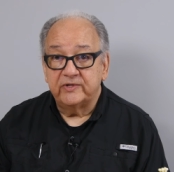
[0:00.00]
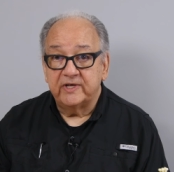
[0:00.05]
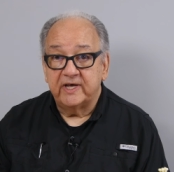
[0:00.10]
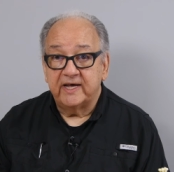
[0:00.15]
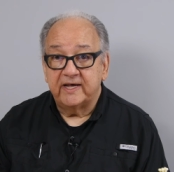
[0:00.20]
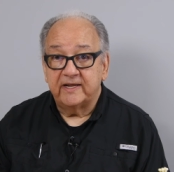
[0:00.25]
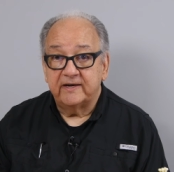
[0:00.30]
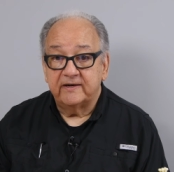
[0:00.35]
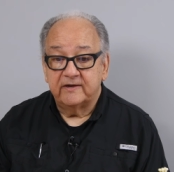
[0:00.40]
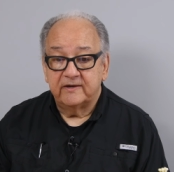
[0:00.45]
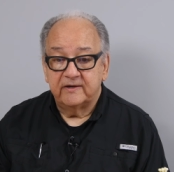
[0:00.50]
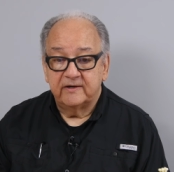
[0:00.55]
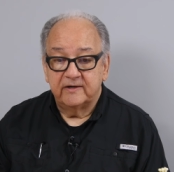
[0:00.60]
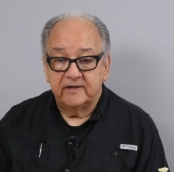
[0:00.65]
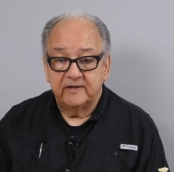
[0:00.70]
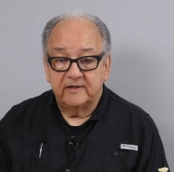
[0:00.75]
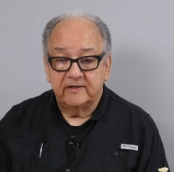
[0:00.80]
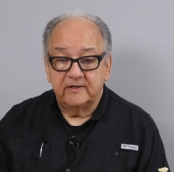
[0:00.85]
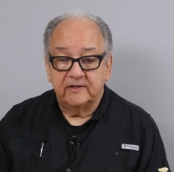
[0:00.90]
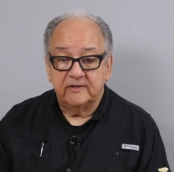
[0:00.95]
that.
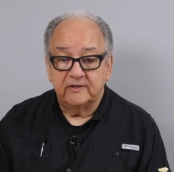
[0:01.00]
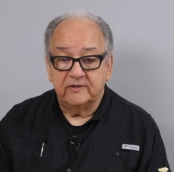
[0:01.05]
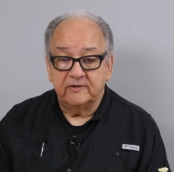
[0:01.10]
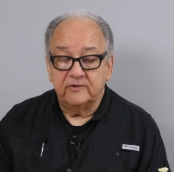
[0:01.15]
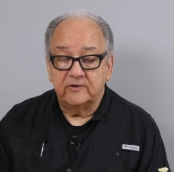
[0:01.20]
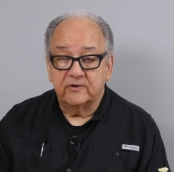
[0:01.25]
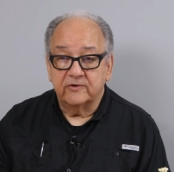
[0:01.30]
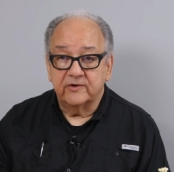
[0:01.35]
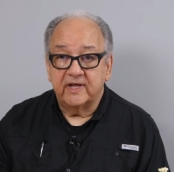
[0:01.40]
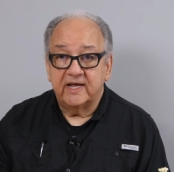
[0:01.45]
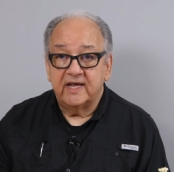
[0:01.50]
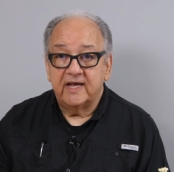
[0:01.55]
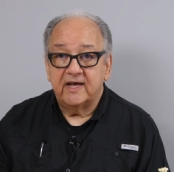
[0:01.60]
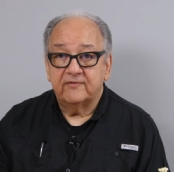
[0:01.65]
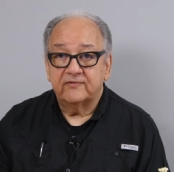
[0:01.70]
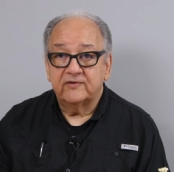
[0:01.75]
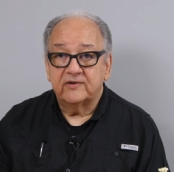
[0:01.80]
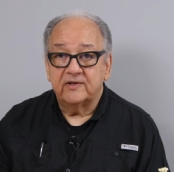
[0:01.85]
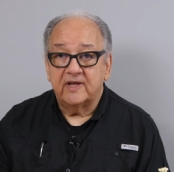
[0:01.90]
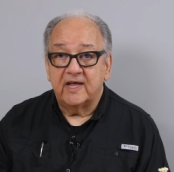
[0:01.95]
You don't
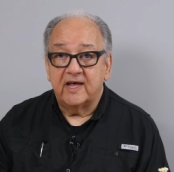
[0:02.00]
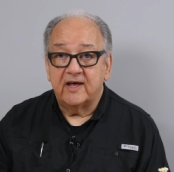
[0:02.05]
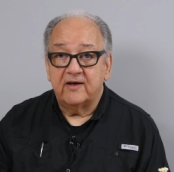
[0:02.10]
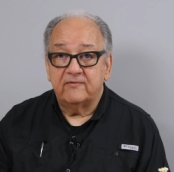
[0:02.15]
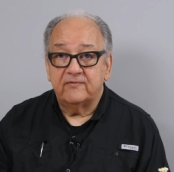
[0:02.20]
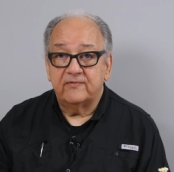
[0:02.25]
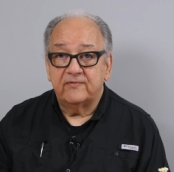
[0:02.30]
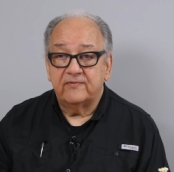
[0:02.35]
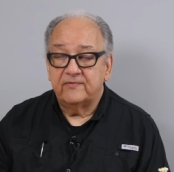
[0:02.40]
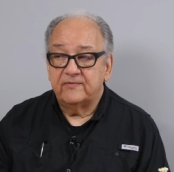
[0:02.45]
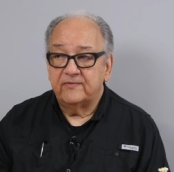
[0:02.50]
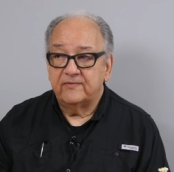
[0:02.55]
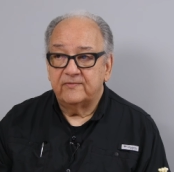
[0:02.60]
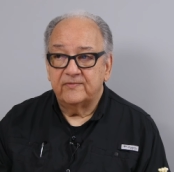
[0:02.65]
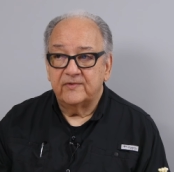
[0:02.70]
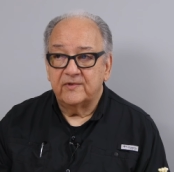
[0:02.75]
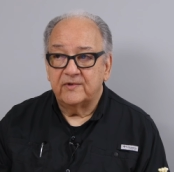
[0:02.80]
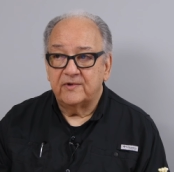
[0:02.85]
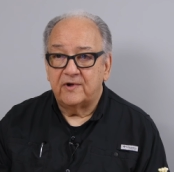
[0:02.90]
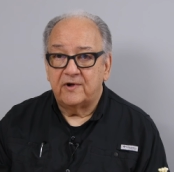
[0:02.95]
have to have
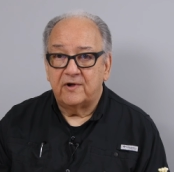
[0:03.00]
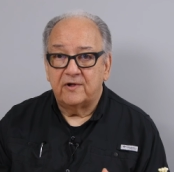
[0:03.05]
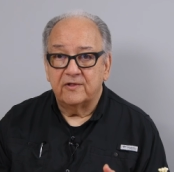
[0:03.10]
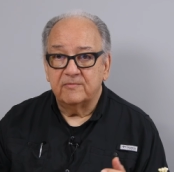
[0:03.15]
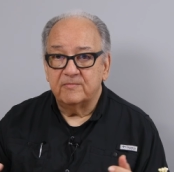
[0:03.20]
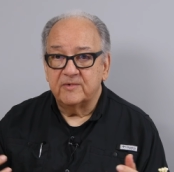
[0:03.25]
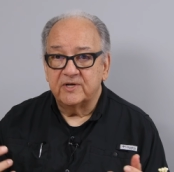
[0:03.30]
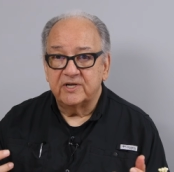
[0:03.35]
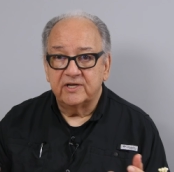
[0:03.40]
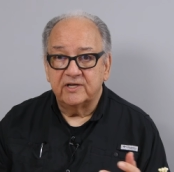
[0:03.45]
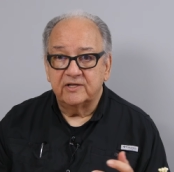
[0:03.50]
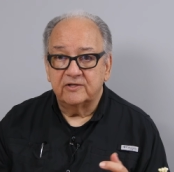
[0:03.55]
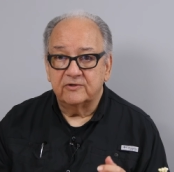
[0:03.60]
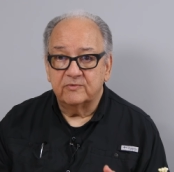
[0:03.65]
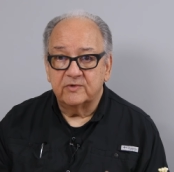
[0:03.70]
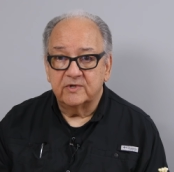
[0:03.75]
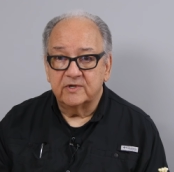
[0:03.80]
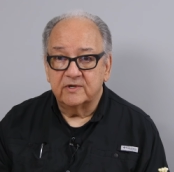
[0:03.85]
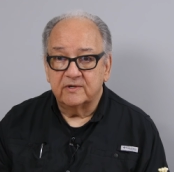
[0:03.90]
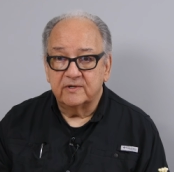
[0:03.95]
all the money in the
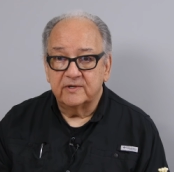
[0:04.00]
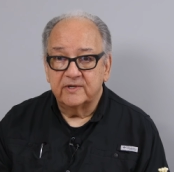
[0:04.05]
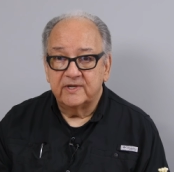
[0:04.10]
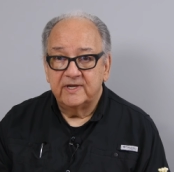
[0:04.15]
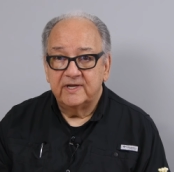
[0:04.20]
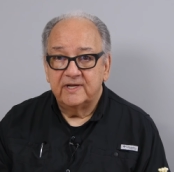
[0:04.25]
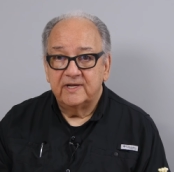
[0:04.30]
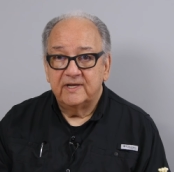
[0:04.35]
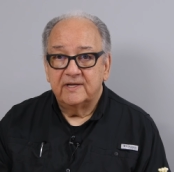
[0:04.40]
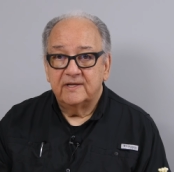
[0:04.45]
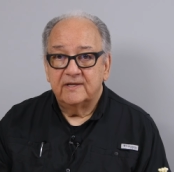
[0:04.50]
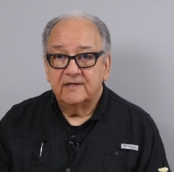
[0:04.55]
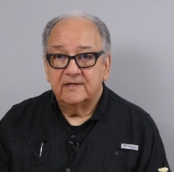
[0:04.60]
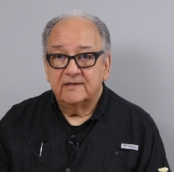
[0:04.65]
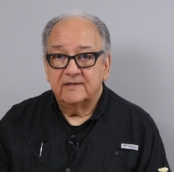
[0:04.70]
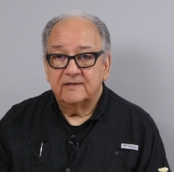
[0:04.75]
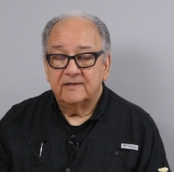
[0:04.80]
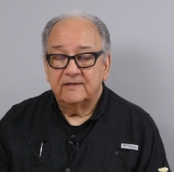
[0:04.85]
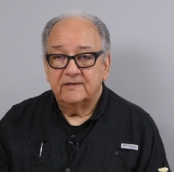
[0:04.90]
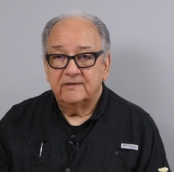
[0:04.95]
world.
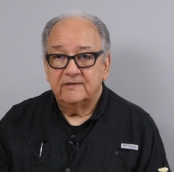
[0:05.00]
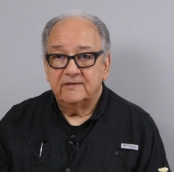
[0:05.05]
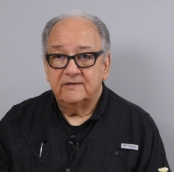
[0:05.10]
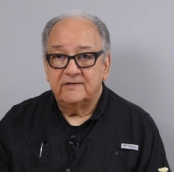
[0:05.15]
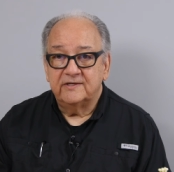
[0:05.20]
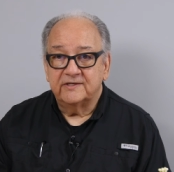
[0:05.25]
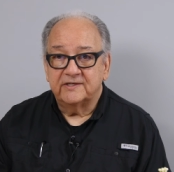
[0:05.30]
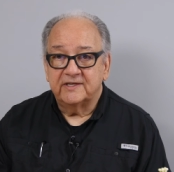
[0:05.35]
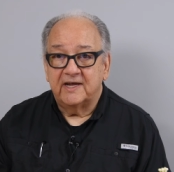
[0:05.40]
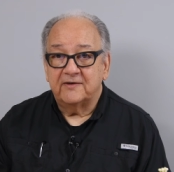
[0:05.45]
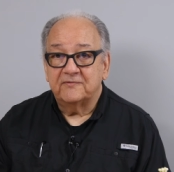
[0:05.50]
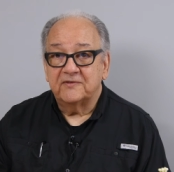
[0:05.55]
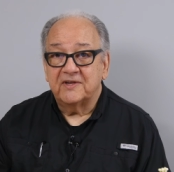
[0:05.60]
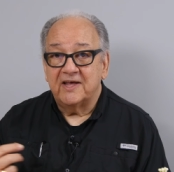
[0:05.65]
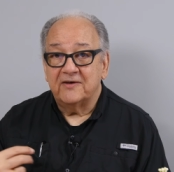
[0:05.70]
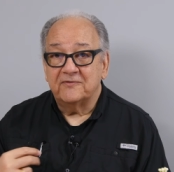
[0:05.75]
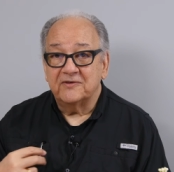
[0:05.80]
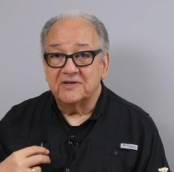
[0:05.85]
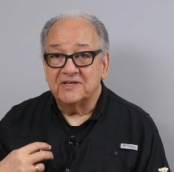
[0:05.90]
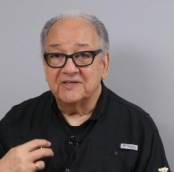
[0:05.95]
You just have to
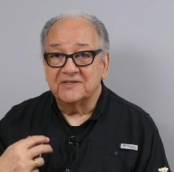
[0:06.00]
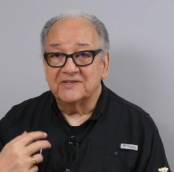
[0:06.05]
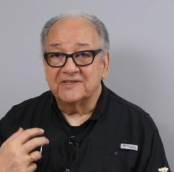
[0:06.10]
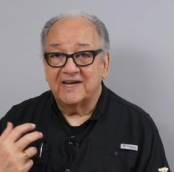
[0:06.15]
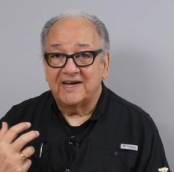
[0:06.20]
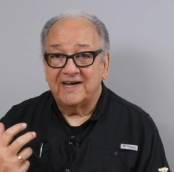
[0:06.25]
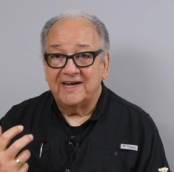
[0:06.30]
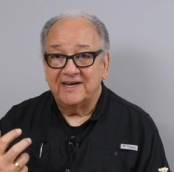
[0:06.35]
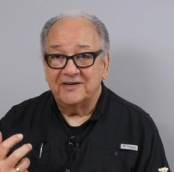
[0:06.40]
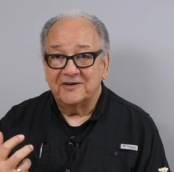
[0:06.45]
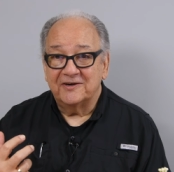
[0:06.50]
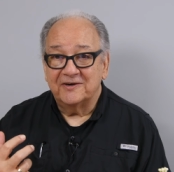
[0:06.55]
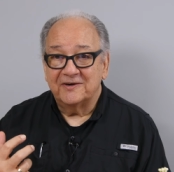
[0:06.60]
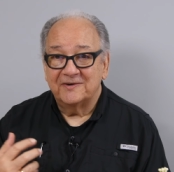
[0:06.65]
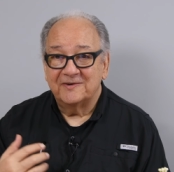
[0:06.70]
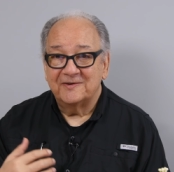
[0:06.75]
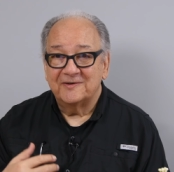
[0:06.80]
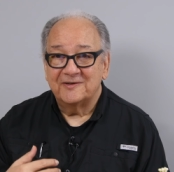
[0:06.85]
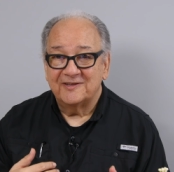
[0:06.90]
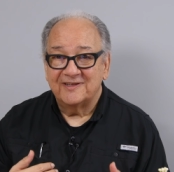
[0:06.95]
have a desire,
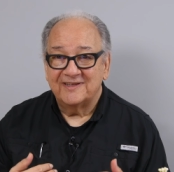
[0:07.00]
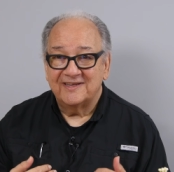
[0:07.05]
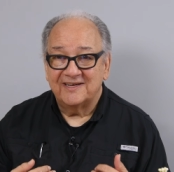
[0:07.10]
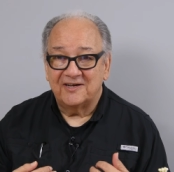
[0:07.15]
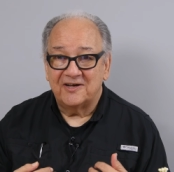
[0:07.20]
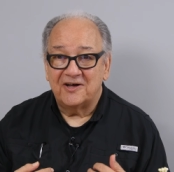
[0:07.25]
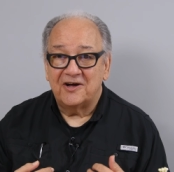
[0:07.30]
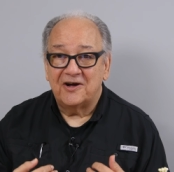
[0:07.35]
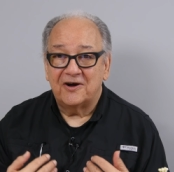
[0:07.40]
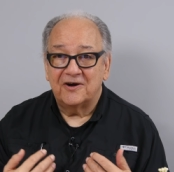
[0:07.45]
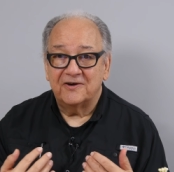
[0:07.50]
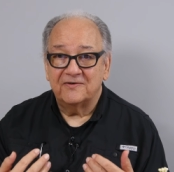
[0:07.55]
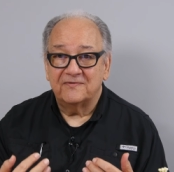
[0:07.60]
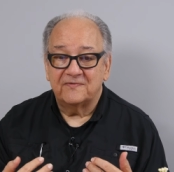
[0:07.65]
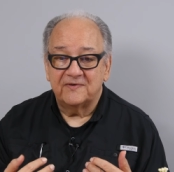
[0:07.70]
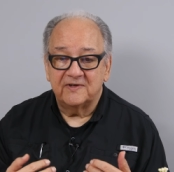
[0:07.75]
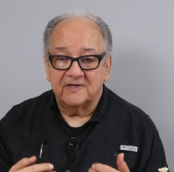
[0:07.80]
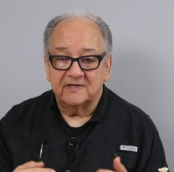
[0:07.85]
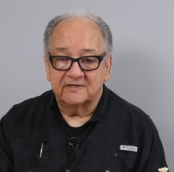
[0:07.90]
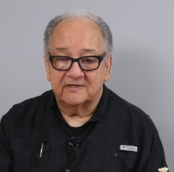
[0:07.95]
a
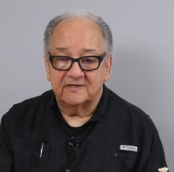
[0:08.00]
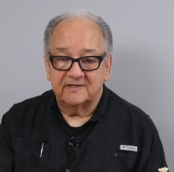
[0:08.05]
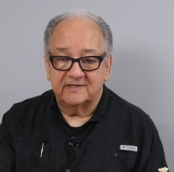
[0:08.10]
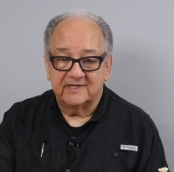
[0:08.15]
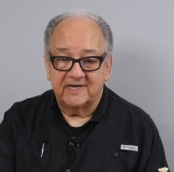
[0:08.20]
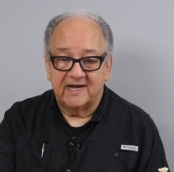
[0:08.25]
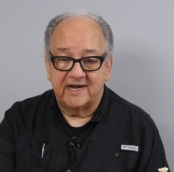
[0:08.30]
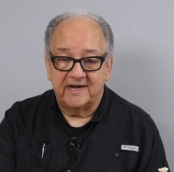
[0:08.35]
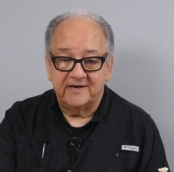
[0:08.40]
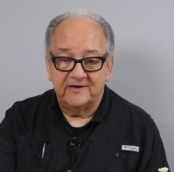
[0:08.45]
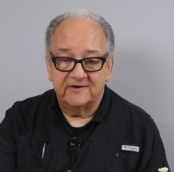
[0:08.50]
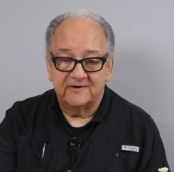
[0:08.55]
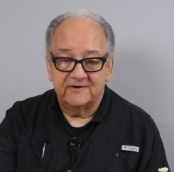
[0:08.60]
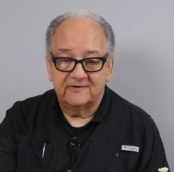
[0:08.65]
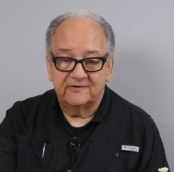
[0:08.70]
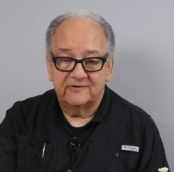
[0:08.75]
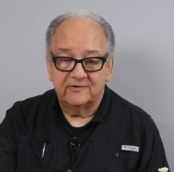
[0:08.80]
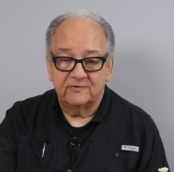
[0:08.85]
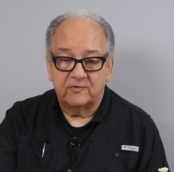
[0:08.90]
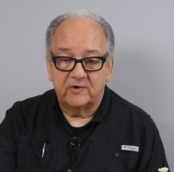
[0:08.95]
heartfelt
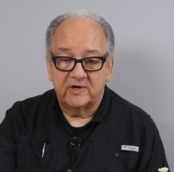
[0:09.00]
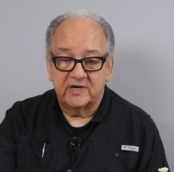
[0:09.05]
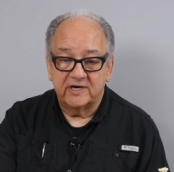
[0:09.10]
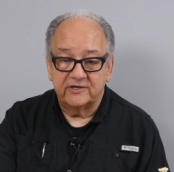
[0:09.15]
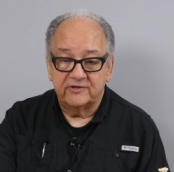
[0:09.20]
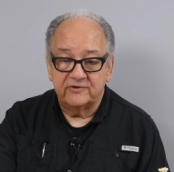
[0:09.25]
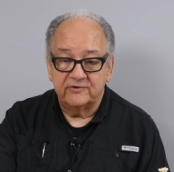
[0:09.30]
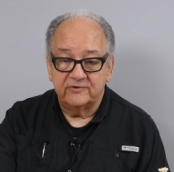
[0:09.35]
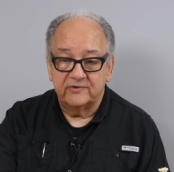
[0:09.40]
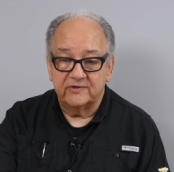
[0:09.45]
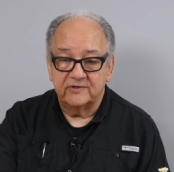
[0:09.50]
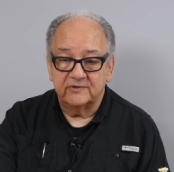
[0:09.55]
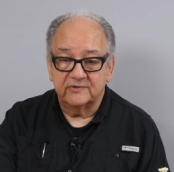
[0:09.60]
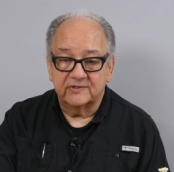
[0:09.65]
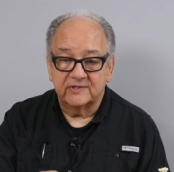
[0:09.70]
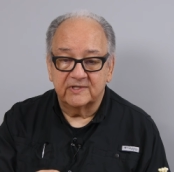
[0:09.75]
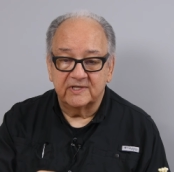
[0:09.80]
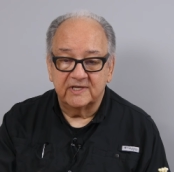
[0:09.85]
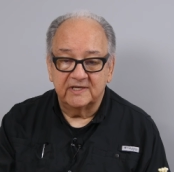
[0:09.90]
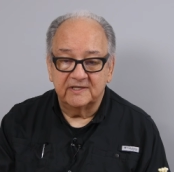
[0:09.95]
desire to want to do
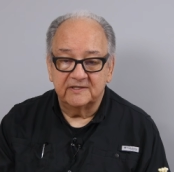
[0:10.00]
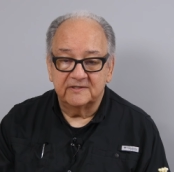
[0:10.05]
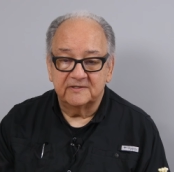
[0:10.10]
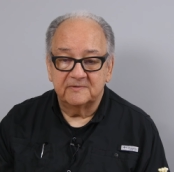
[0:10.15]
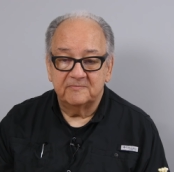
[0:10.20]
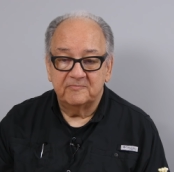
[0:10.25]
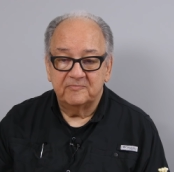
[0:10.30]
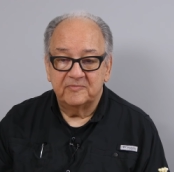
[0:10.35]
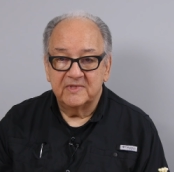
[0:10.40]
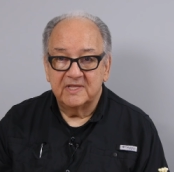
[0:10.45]
those things.